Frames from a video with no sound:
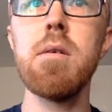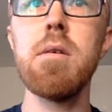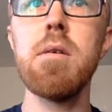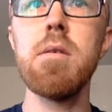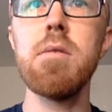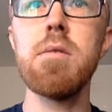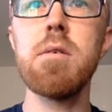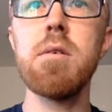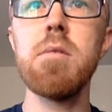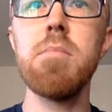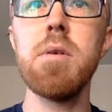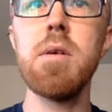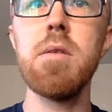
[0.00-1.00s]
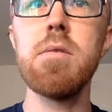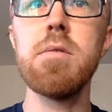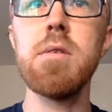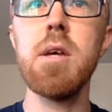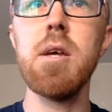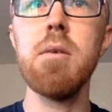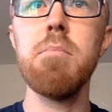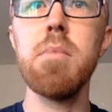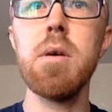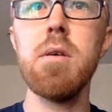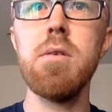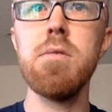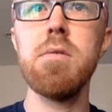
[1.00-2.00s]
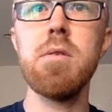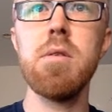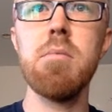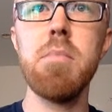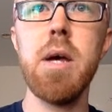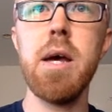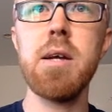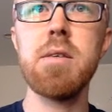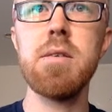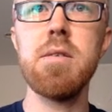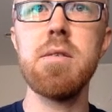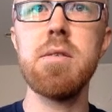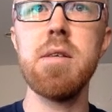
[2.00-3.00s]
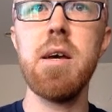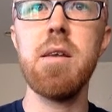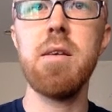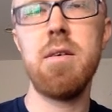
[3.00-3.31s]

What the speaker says: is going to be the same, but using the max instead.